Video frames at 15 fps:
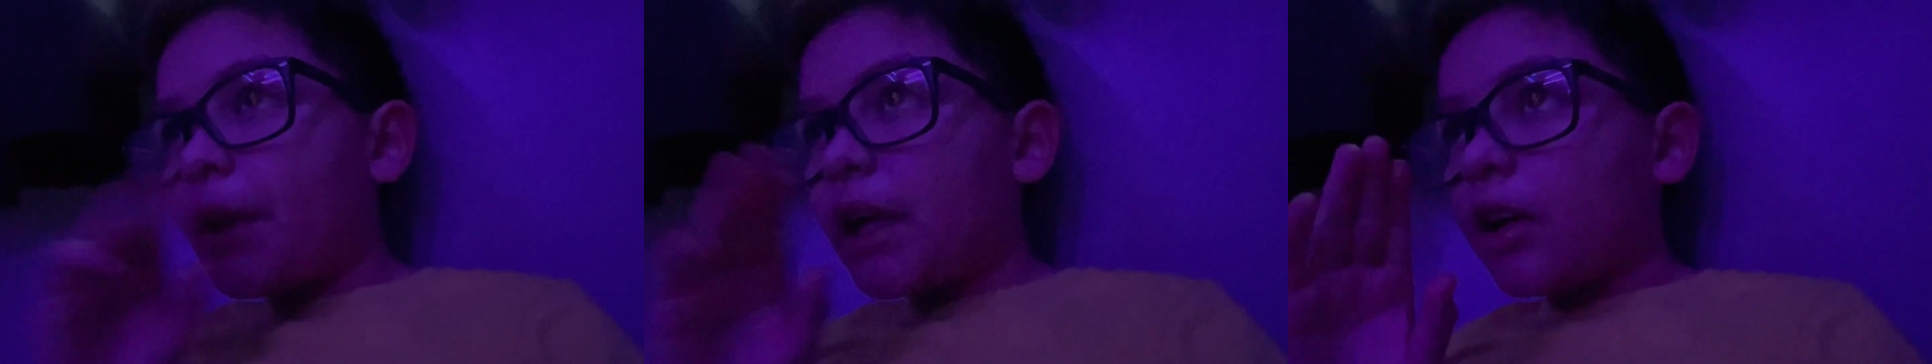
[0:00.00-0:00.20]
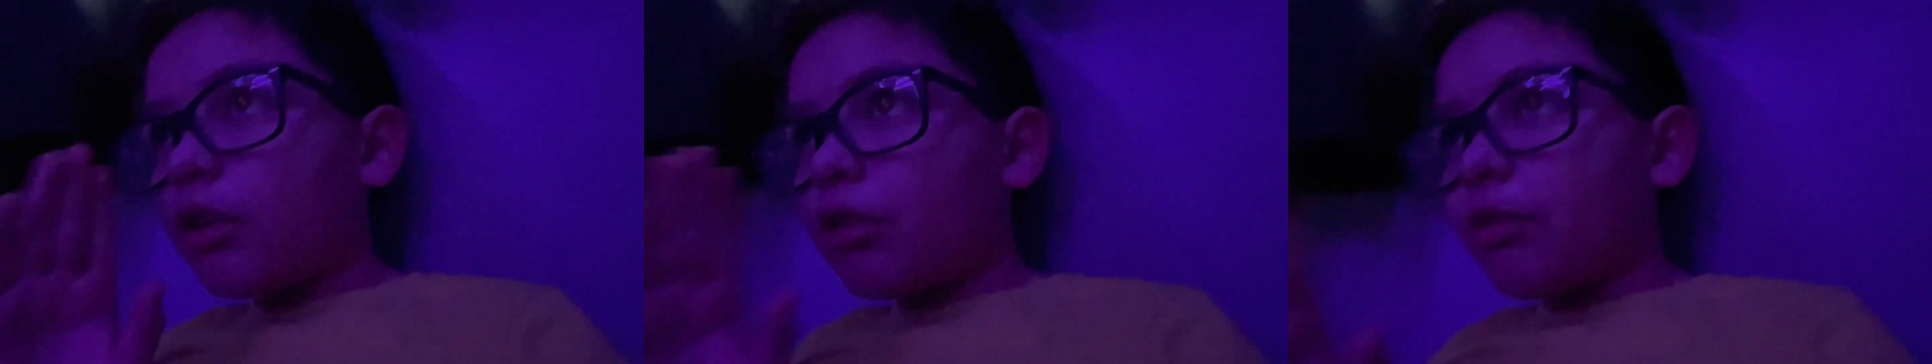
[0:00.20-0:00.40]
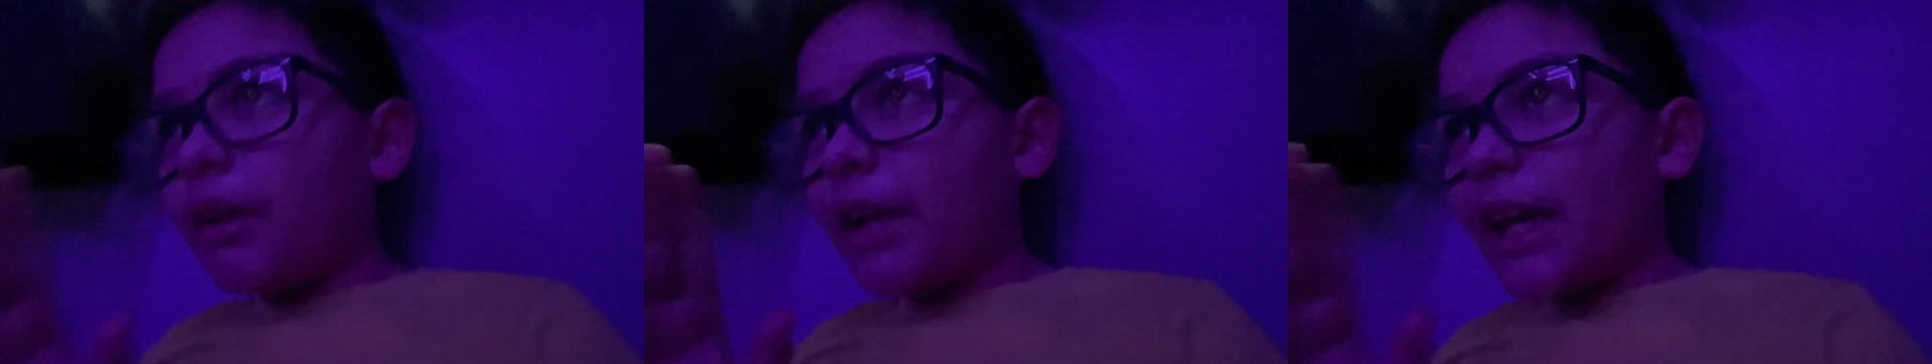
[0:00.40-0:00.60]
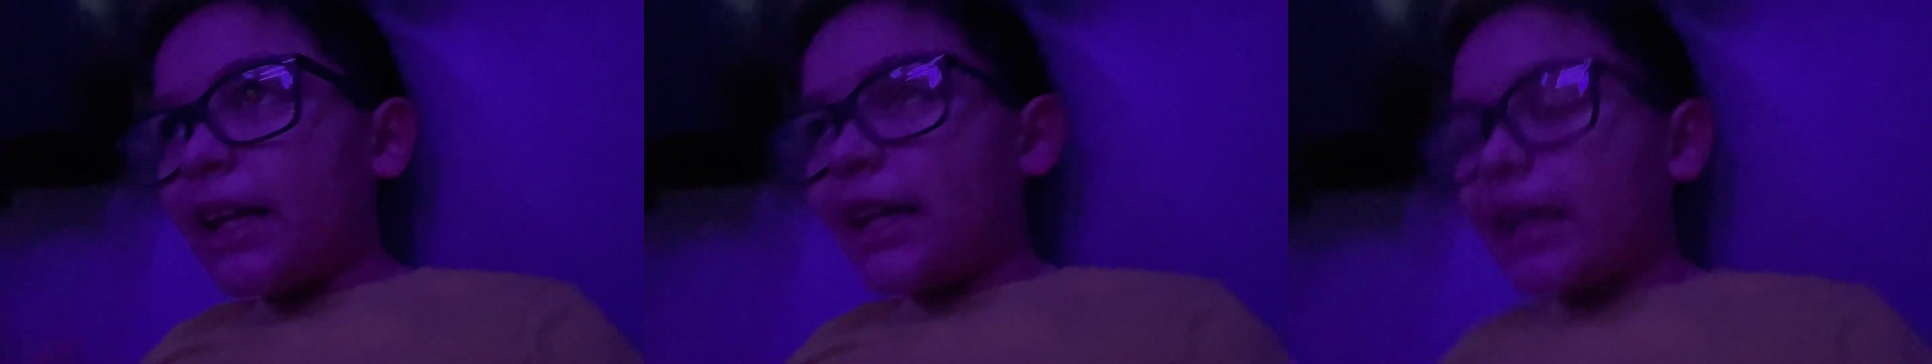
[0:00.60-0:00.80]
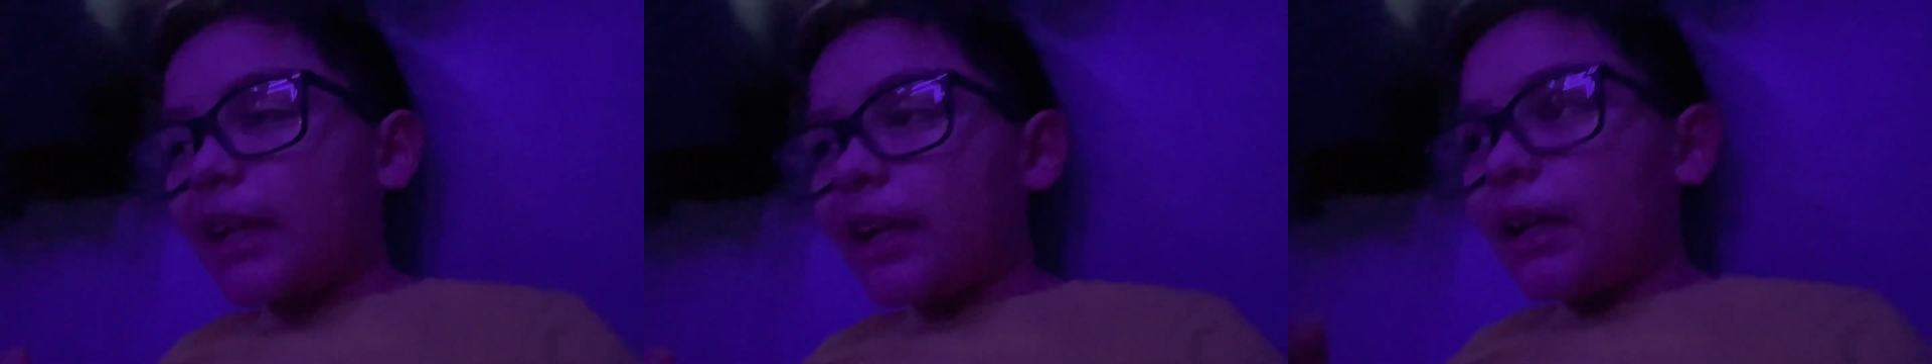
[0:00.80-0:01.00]

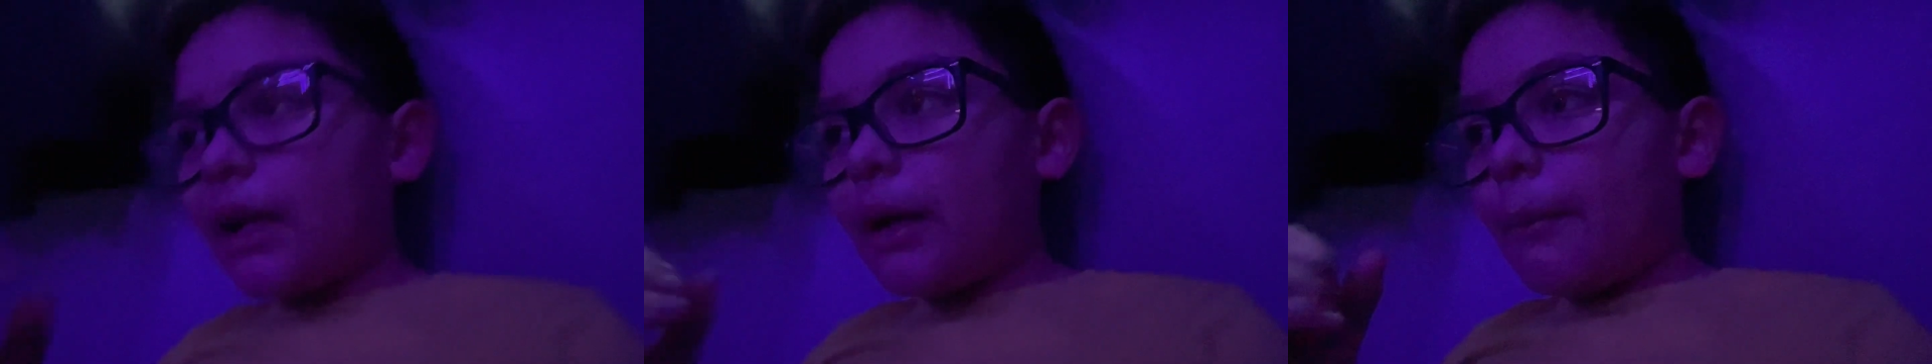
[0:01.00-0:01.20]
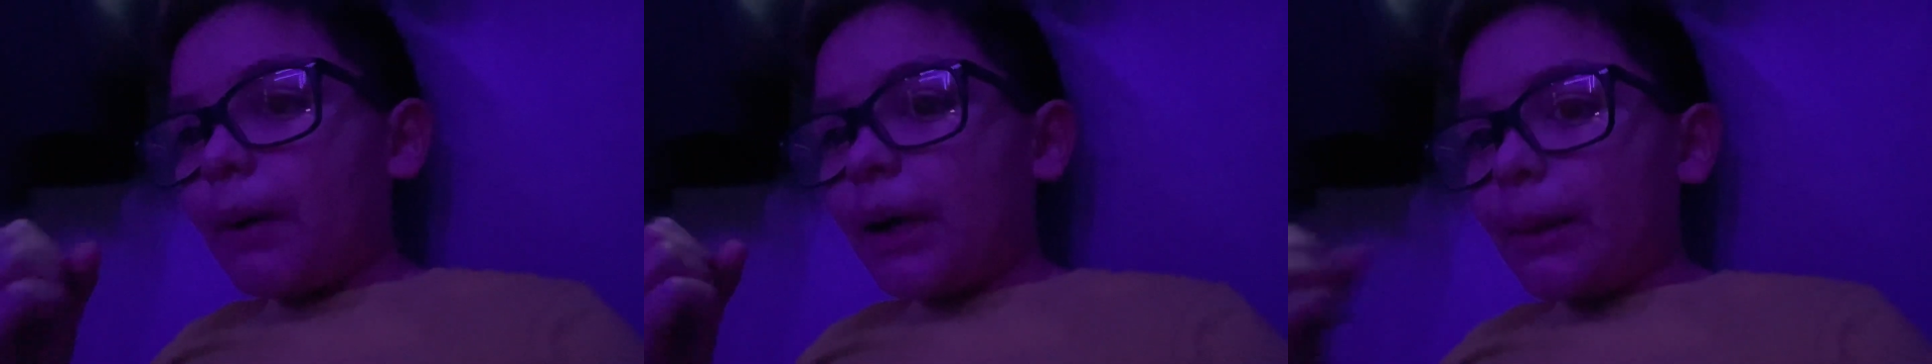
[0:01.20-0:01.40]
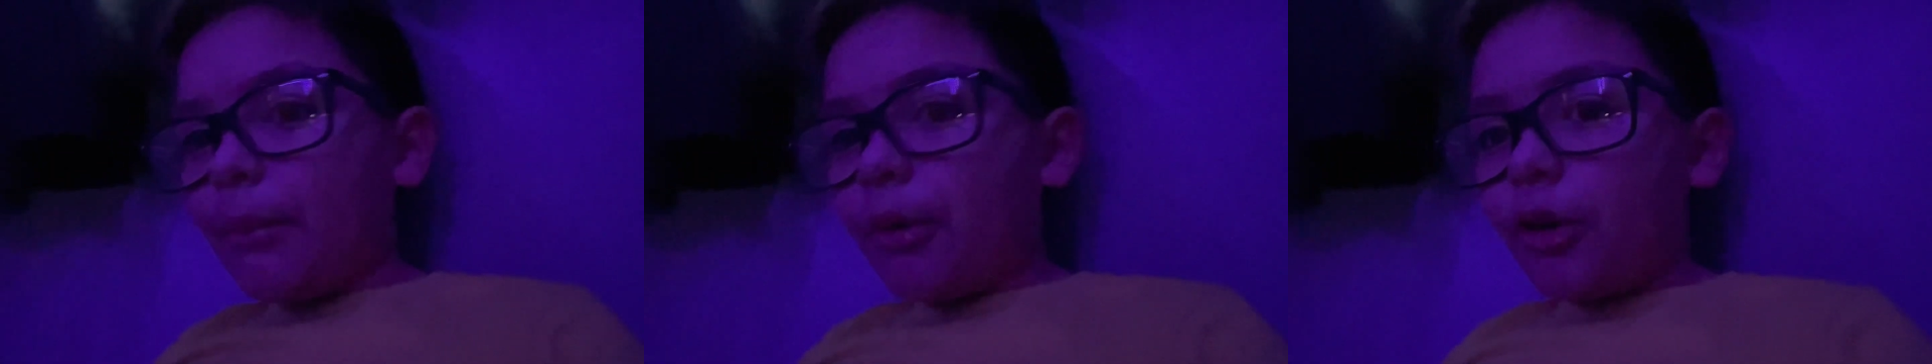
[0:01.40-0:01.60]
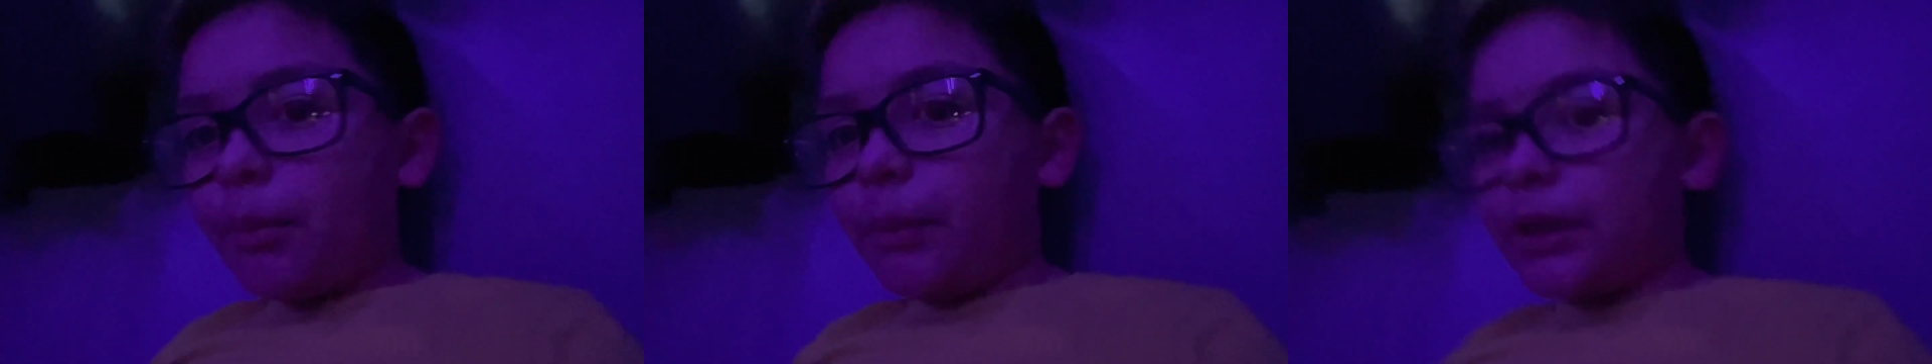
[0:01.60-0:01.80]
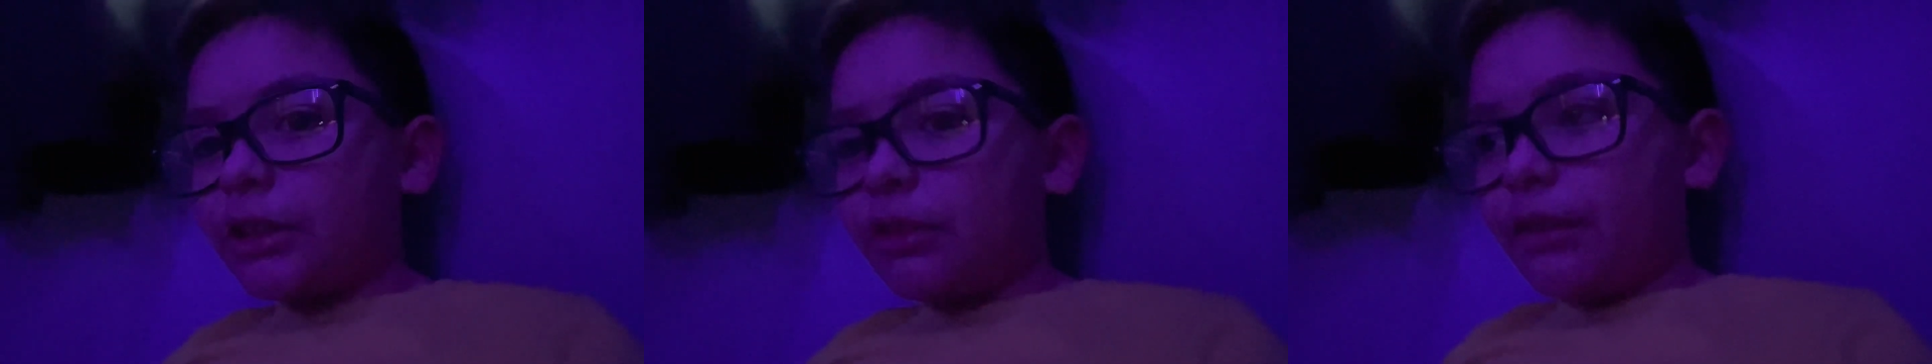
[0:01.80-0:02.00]
creating my murder
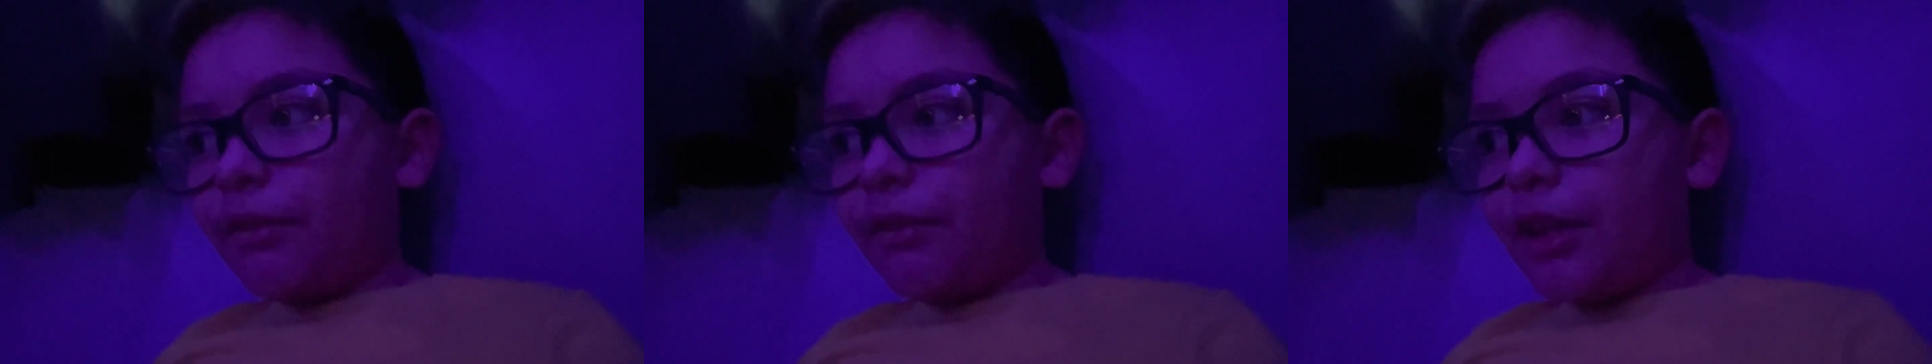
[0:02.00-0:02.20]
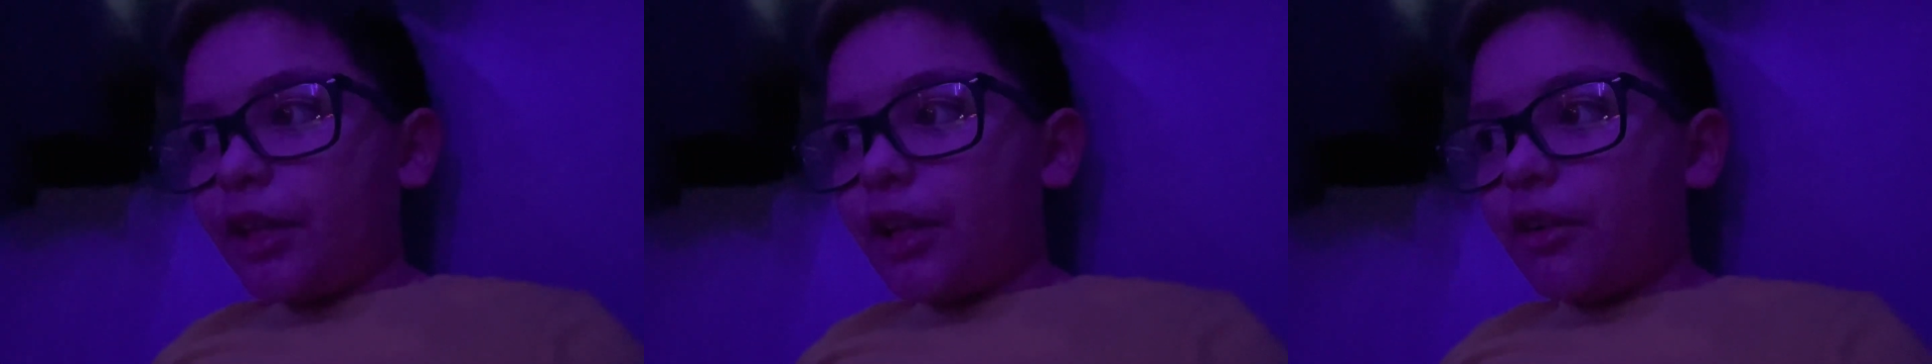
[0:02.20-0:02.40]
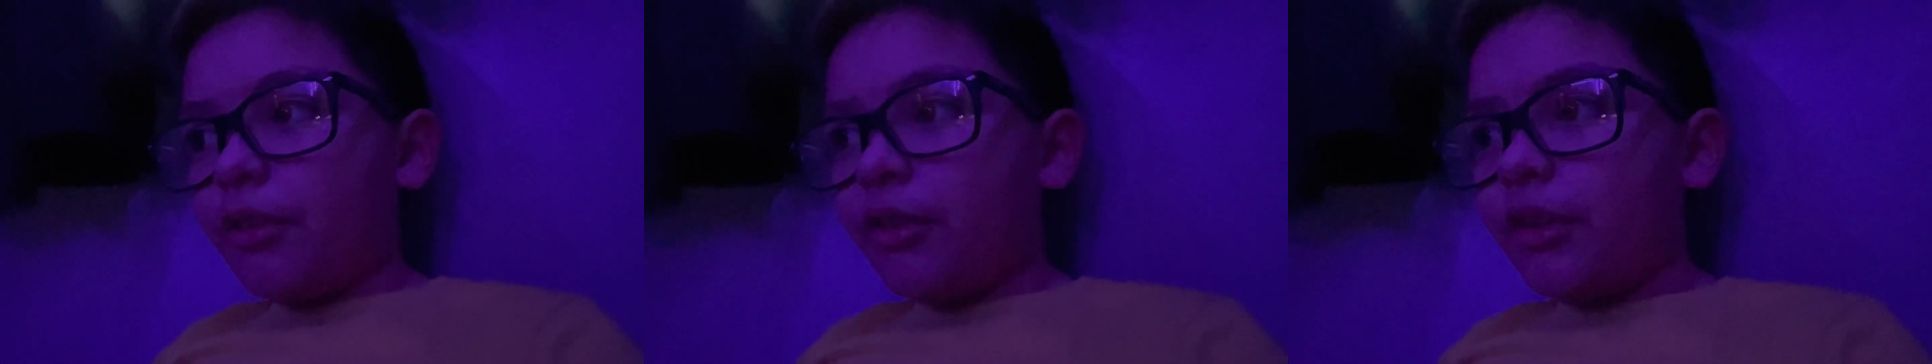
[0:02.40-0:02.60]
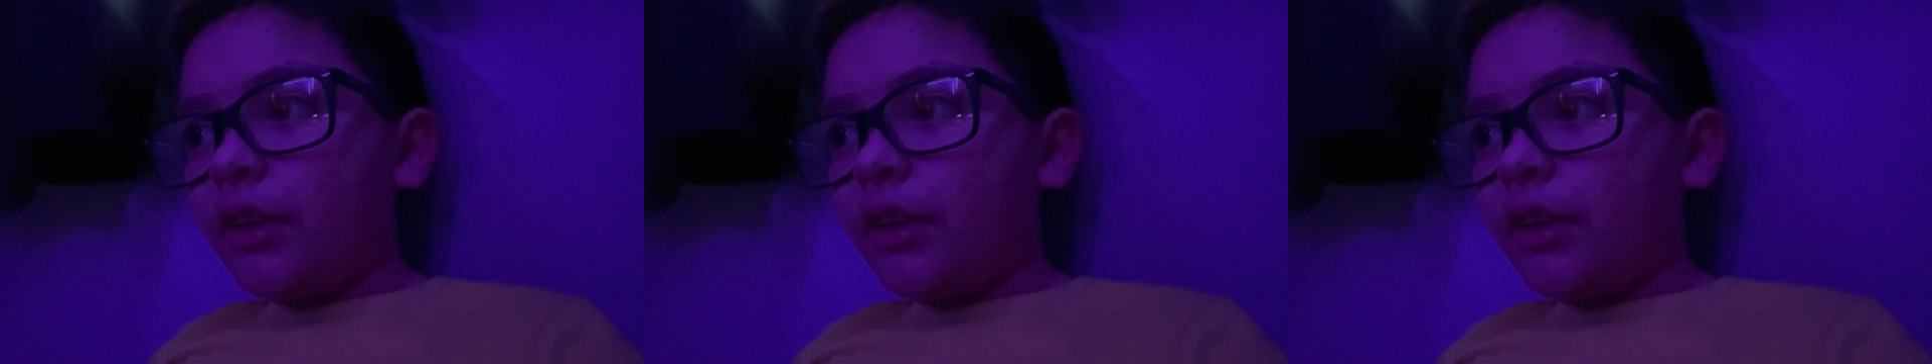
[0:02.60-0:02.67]
mystery video